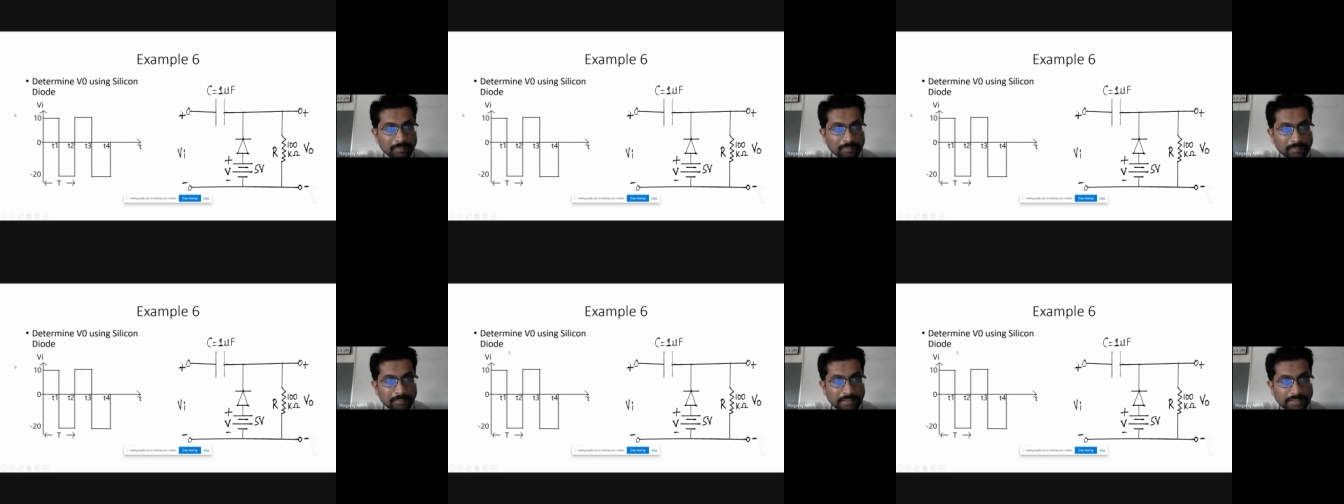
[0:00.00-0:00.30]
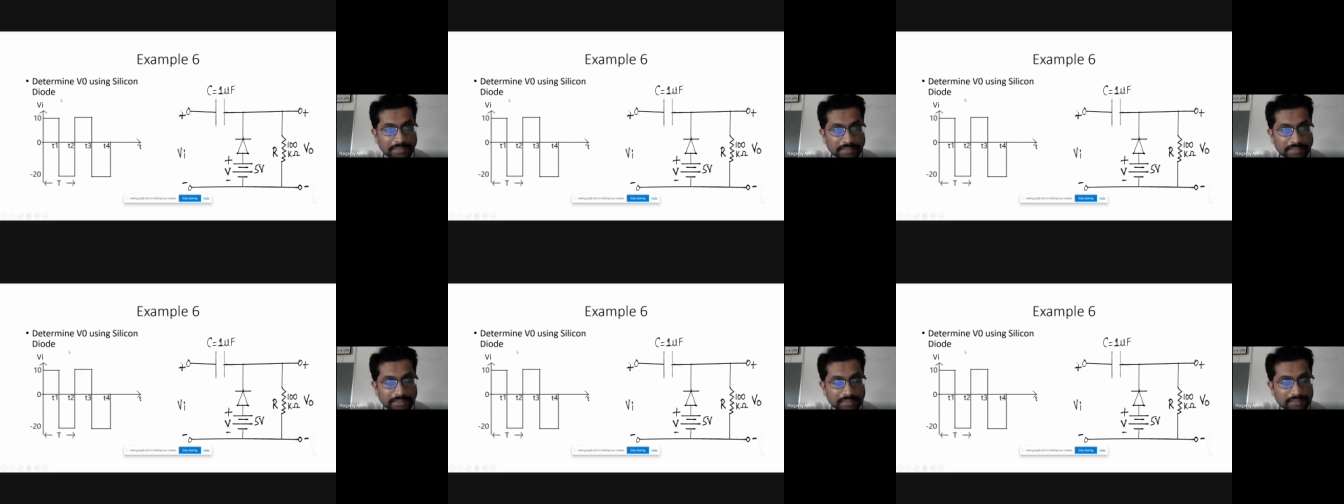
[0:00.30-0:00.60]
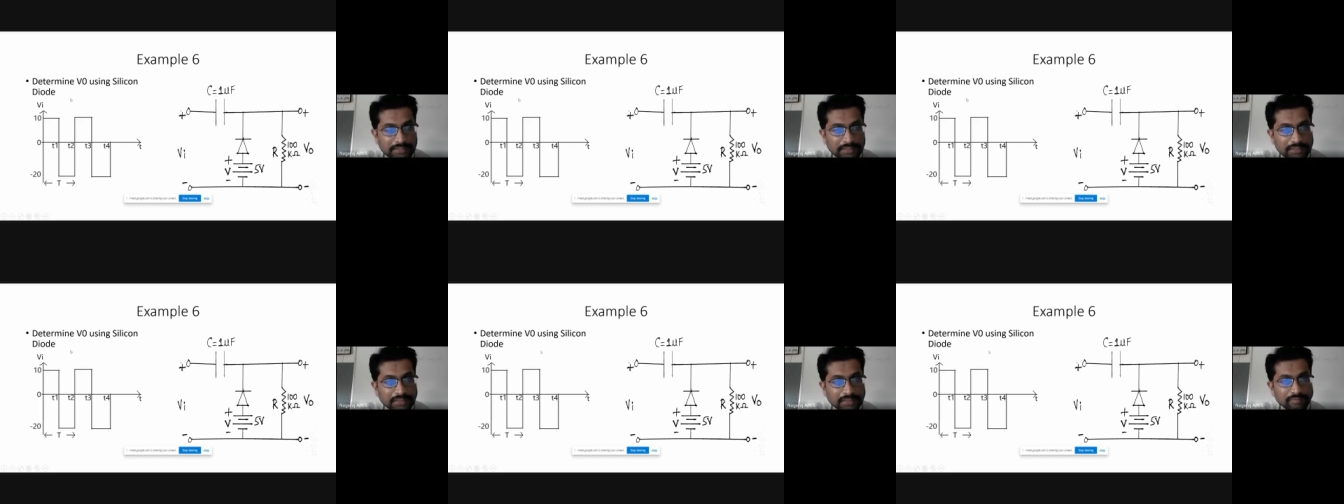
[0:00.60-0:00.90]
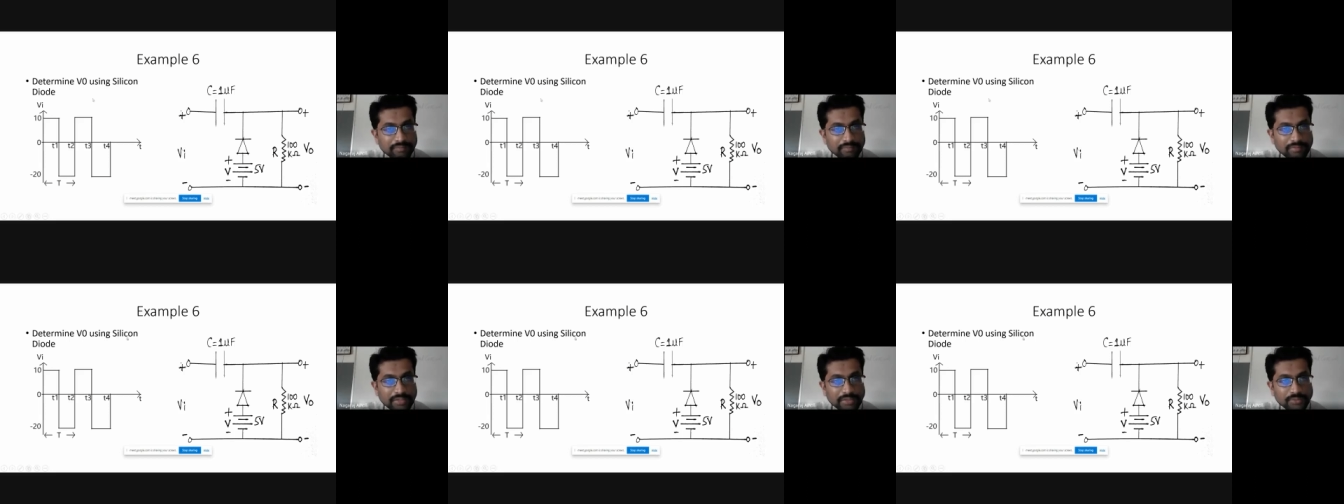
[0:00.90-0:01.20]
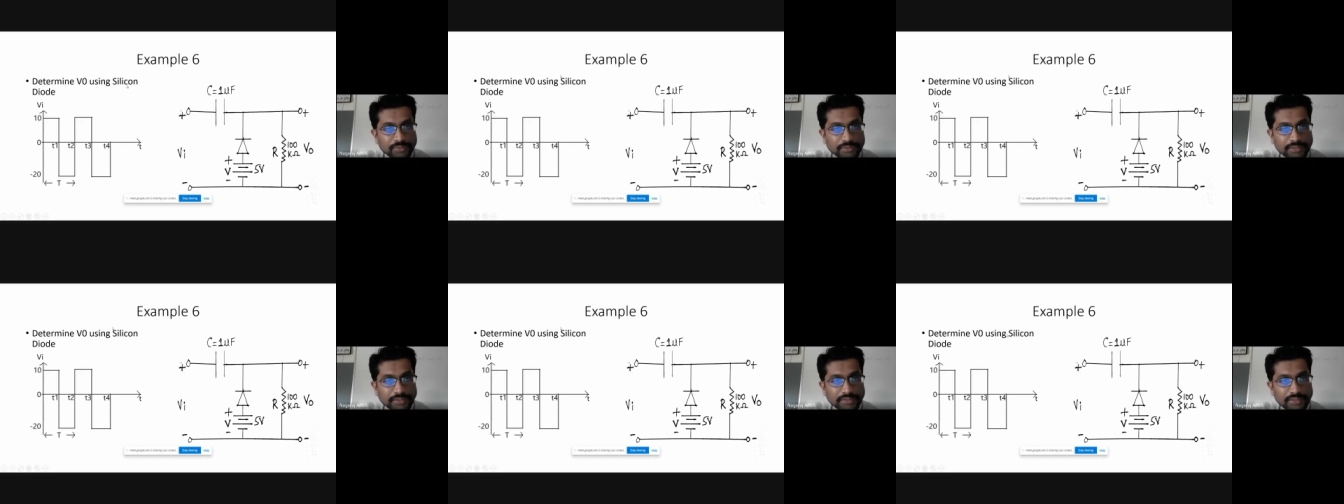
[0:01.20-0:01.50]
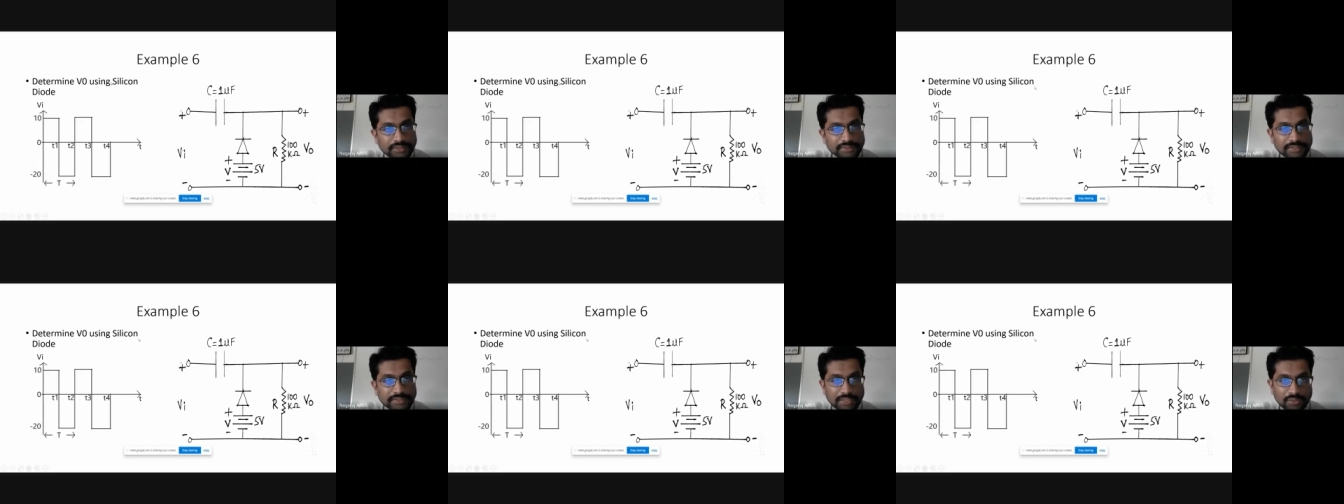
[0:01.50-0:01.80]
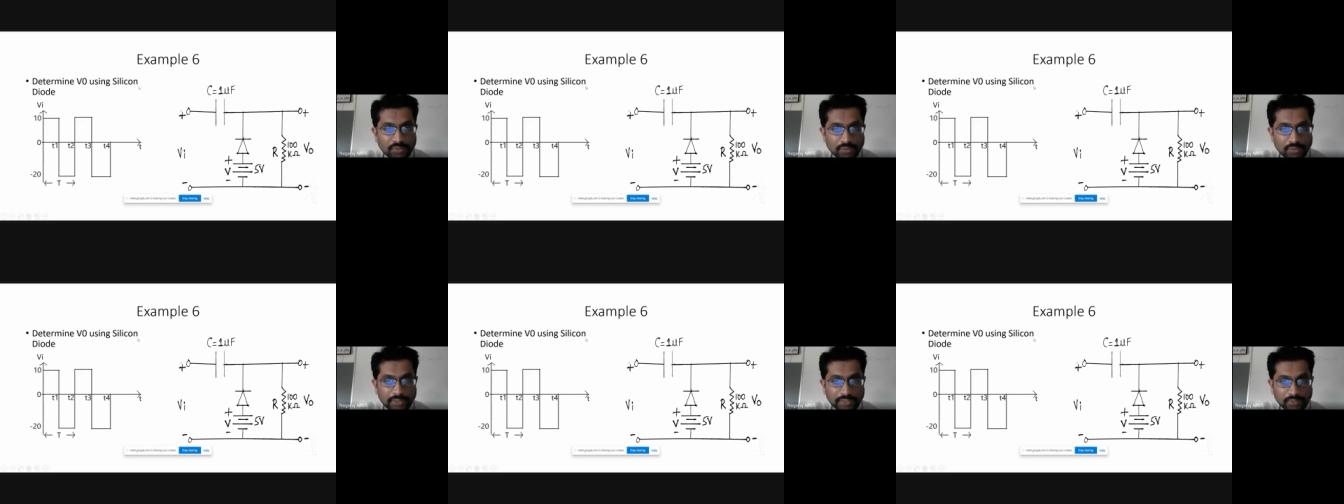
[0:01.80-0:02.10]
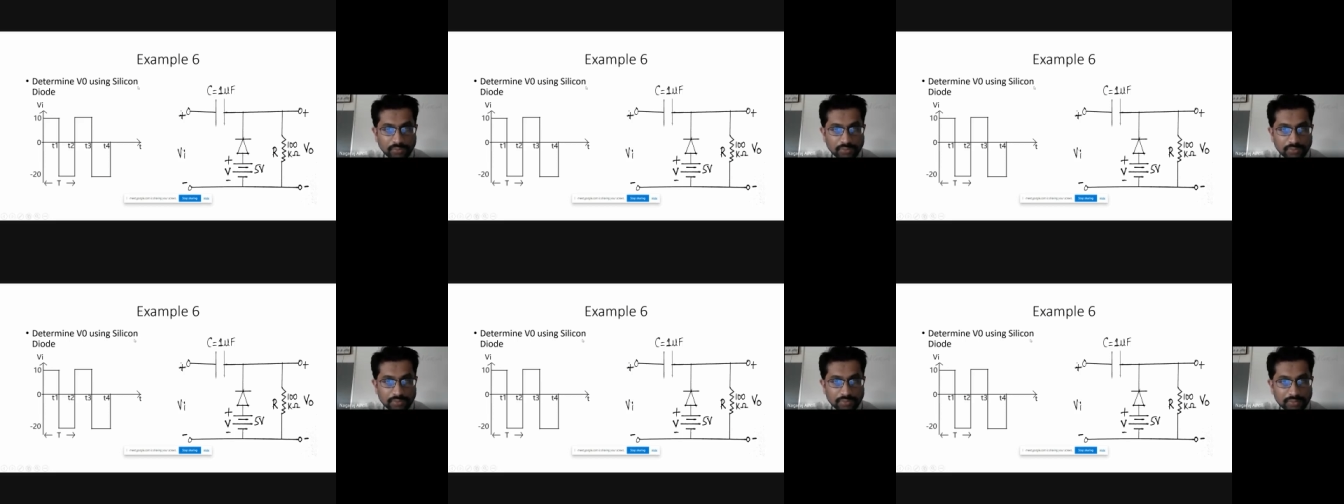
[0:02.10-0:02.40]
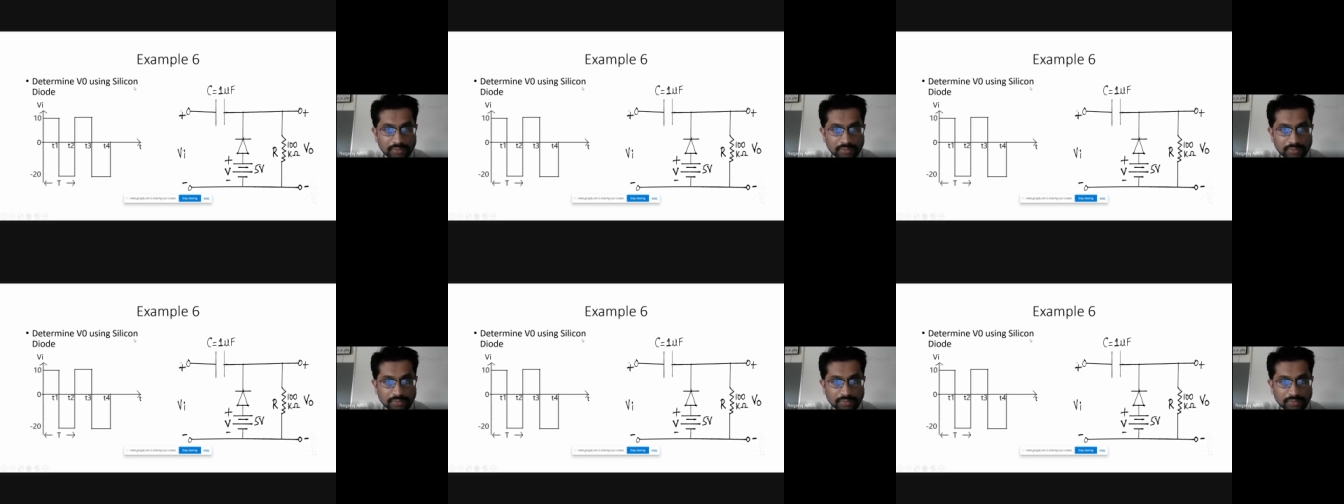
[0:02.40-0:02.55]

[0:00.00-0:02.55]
but here we are using the silicon diode